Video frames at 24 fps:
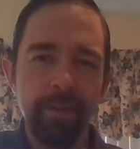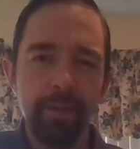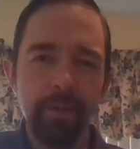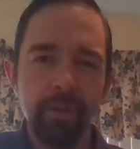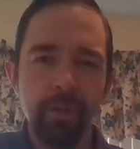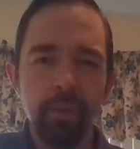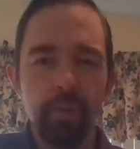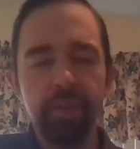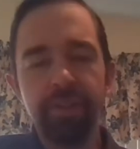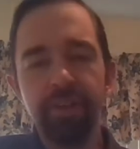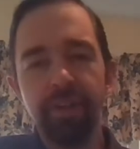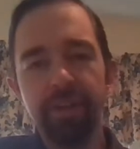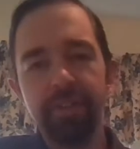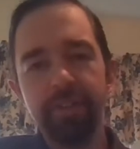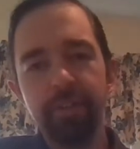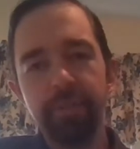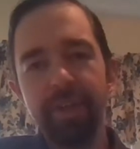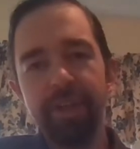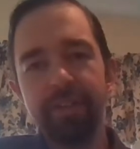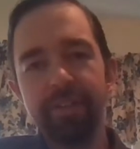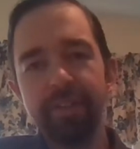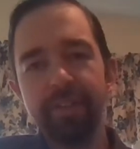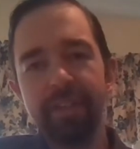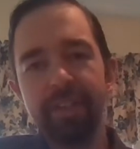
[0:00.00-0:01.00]
We talked
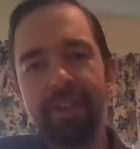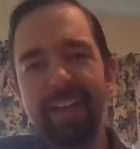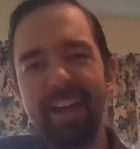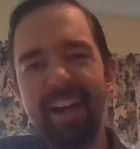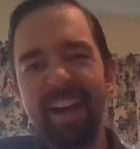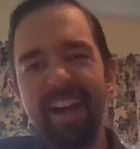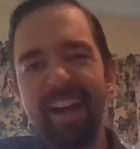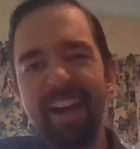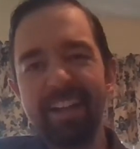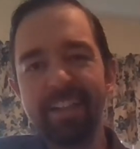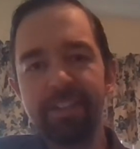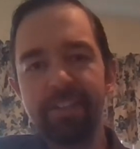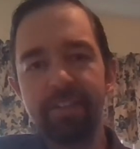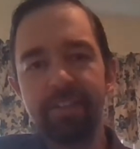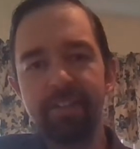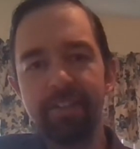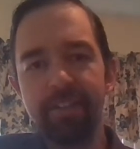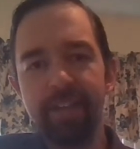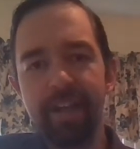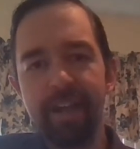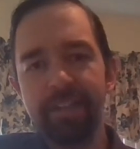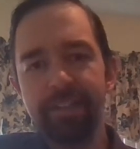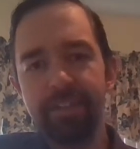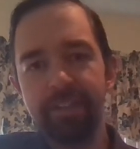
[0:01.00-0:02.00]
about
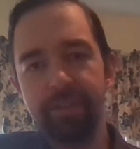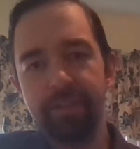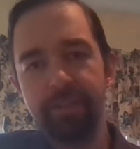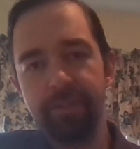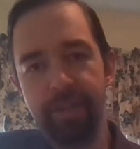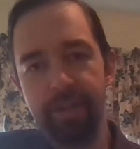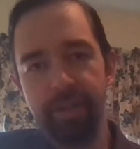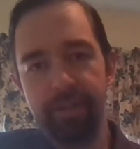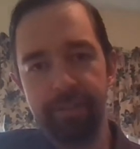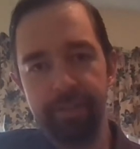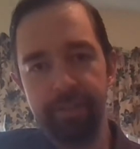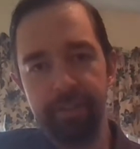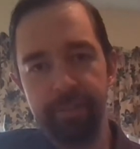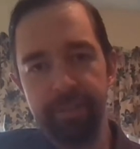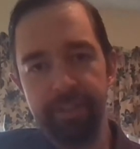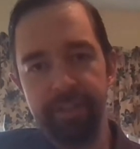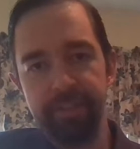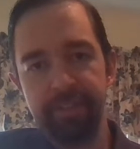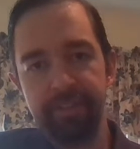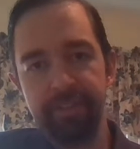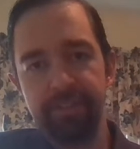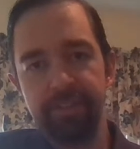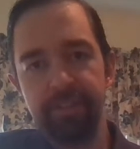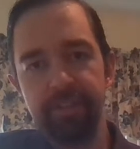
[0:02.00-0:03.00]
ontological
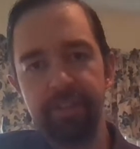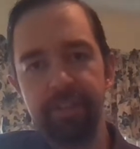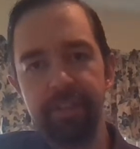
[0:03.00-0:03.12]
arguments.